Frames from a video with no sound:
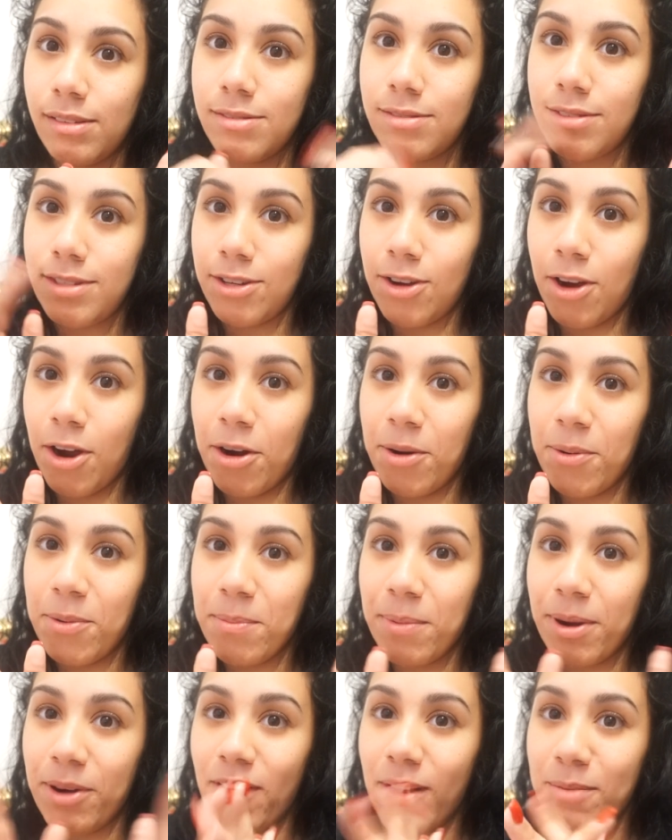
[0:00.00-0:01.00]
DR
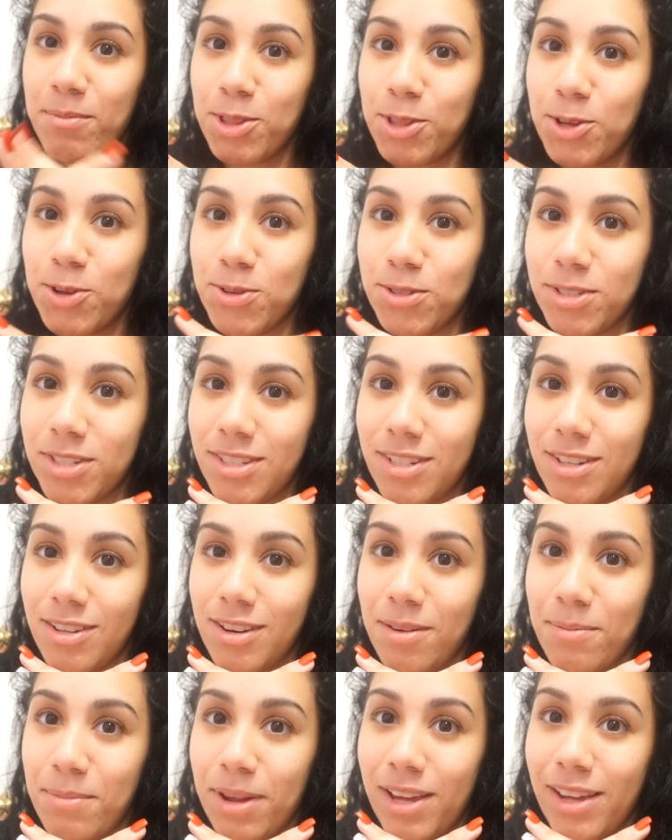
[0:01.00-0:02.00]
when my grandmother goes to
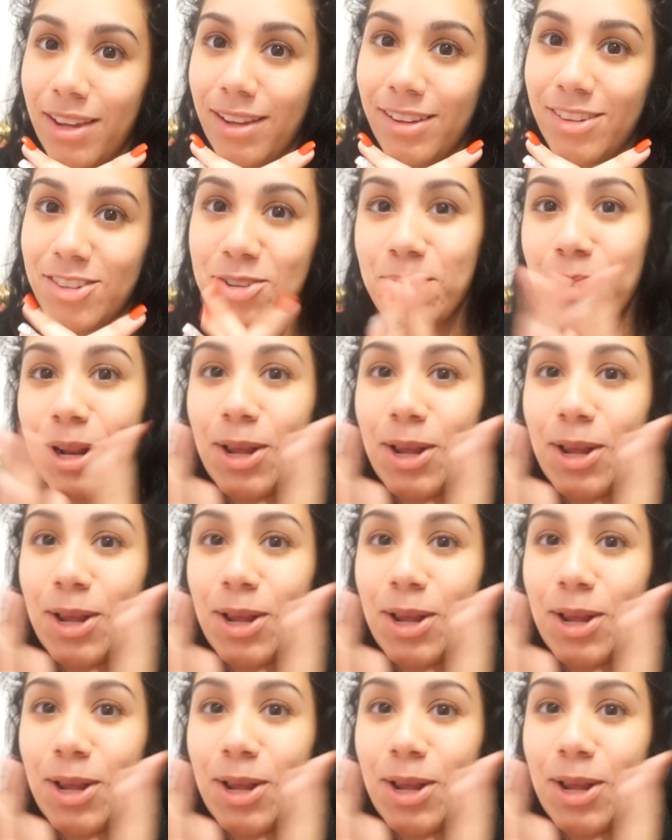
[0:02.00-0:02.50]
DR. I'm like, she'll